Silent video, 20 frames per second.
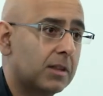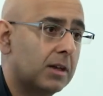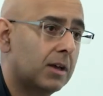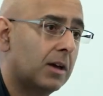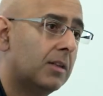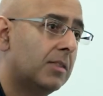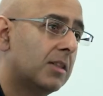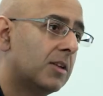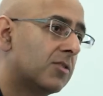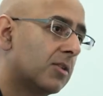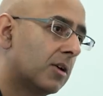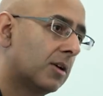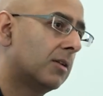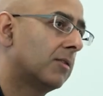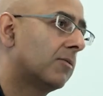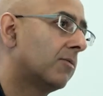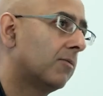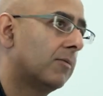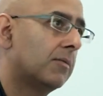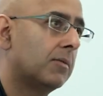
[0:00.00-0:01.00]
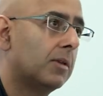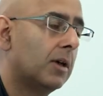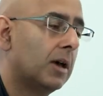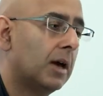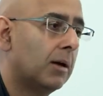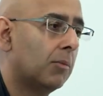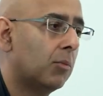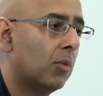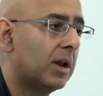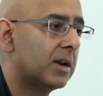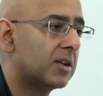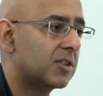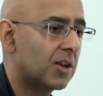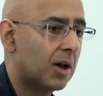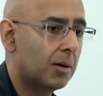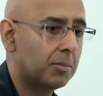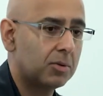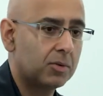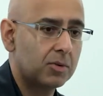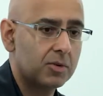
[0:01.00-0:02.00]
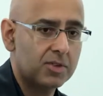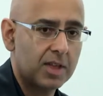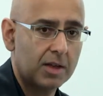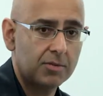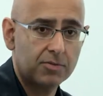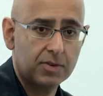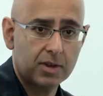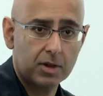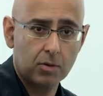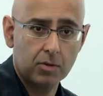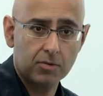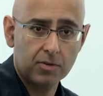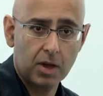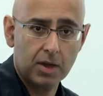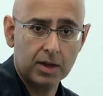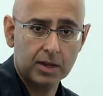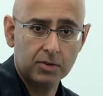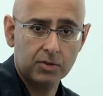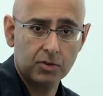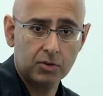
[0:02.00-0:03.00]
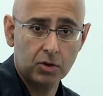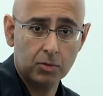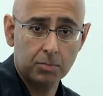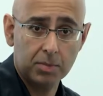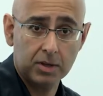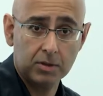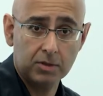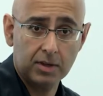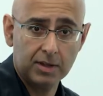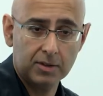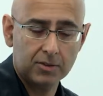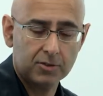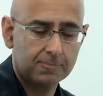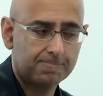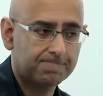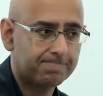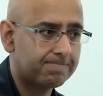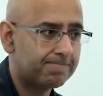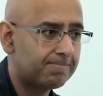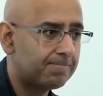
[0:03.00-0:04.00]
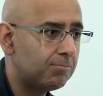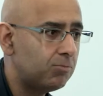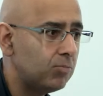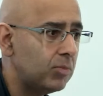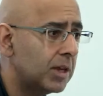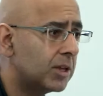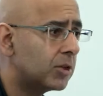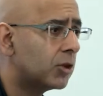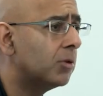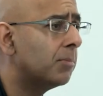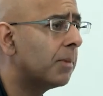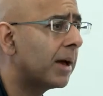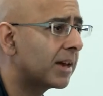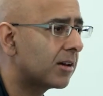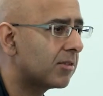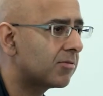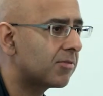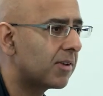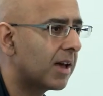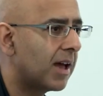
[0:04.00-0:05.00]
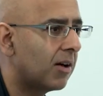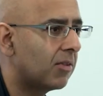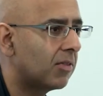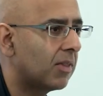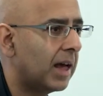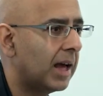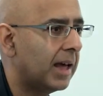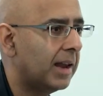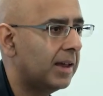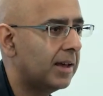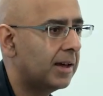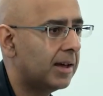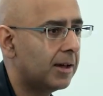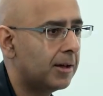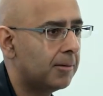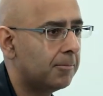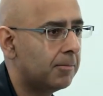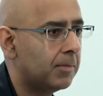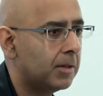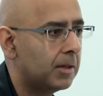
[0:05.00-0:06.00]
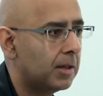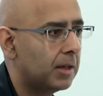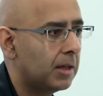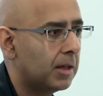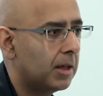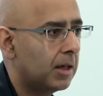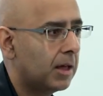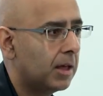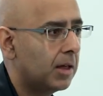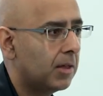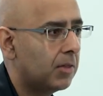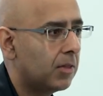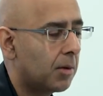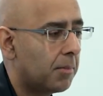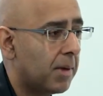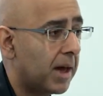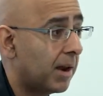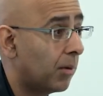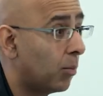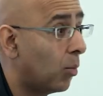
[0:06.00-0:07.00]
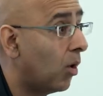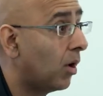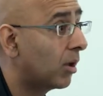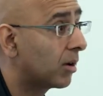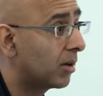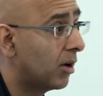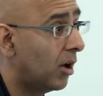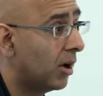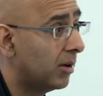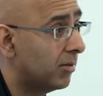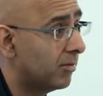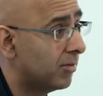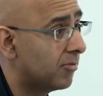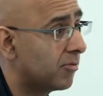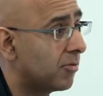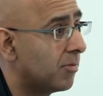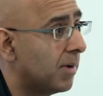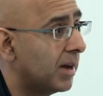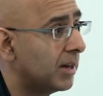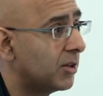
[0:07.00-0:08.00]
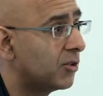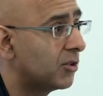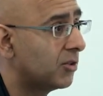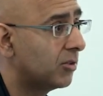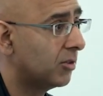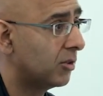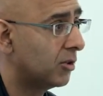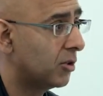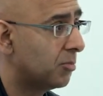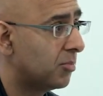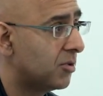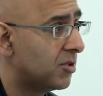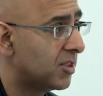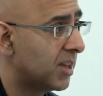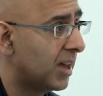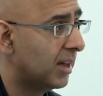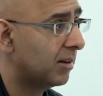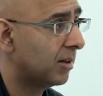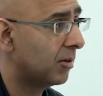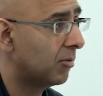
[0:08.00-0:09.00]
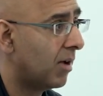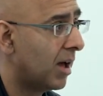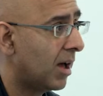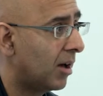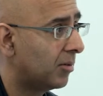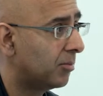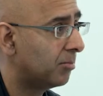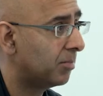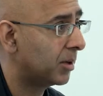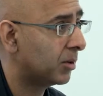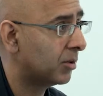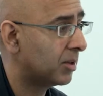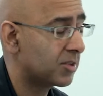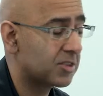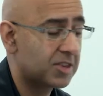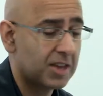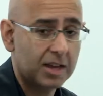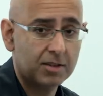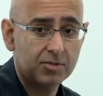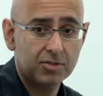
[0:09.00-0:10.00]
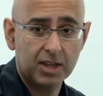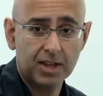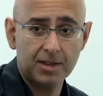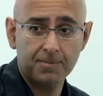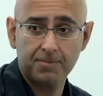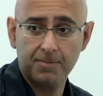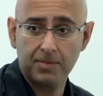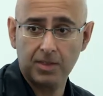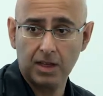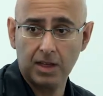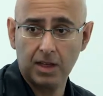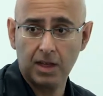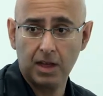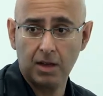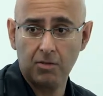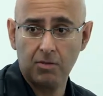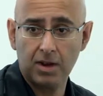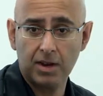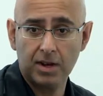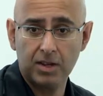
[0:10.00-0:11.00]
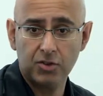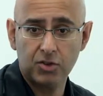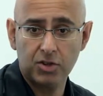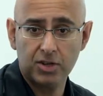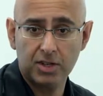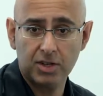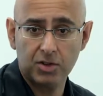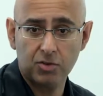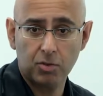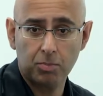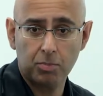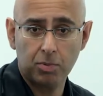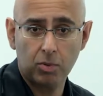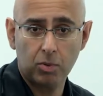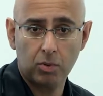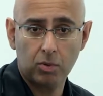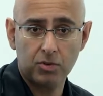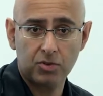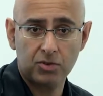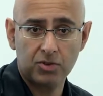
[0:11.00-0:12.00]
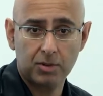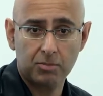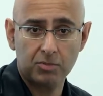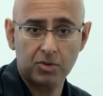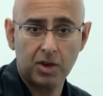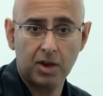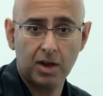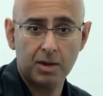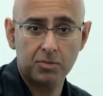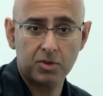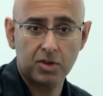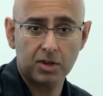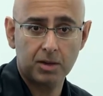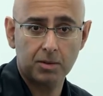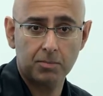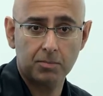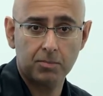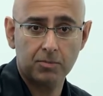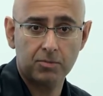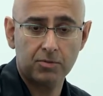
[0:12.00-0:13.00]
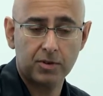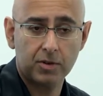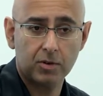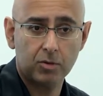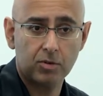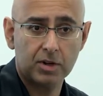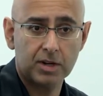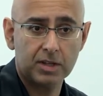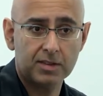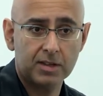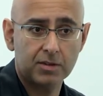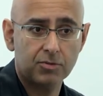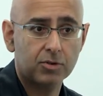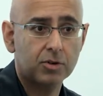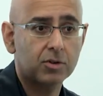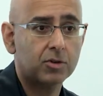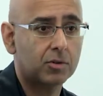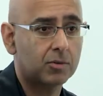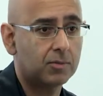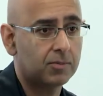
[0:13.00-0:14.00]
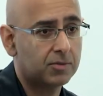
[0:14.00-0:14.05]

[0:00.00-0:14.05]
and this kind of one example is that fear of going into new buildings. You may have found that no matter what kind of information that you present around building safety, around engineers' reports, sometimes it can feel really difficult